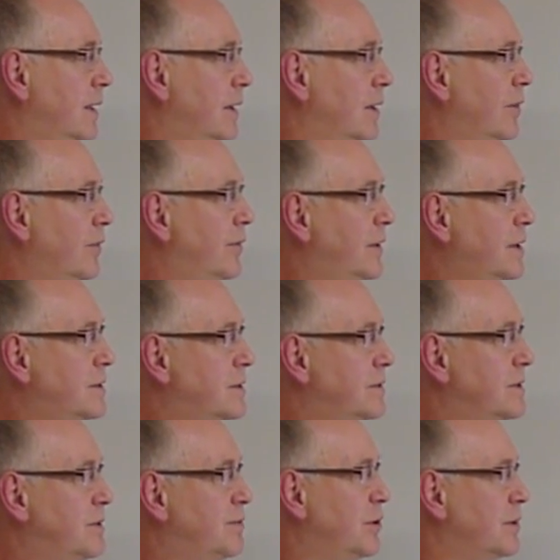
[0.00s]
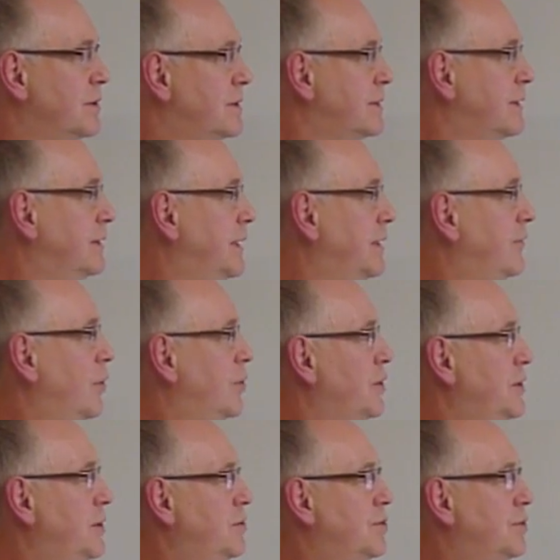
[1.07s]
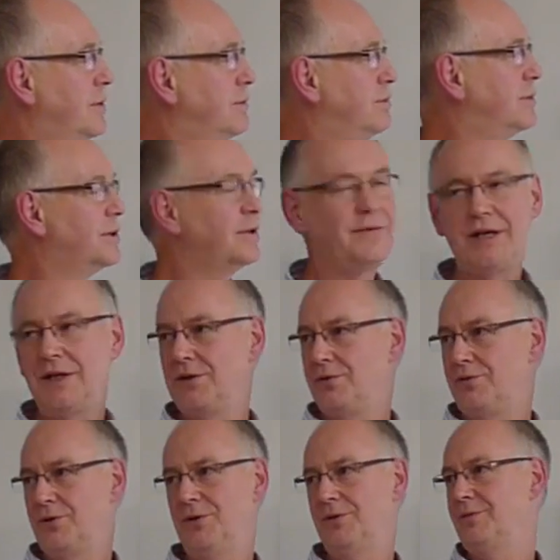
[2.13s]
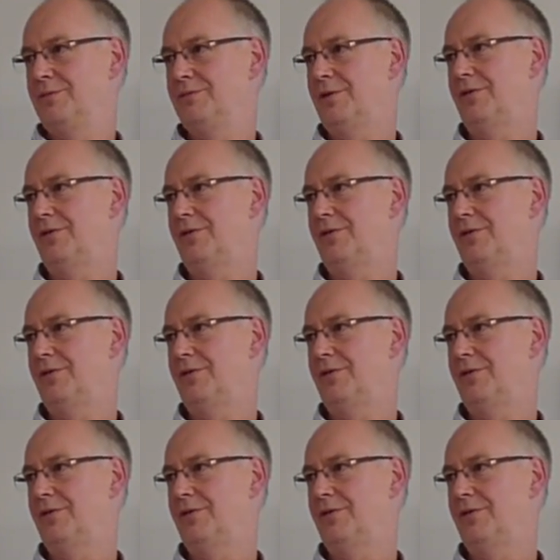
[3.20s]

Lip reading: low frequency response. And then you've got the usual sort of in the room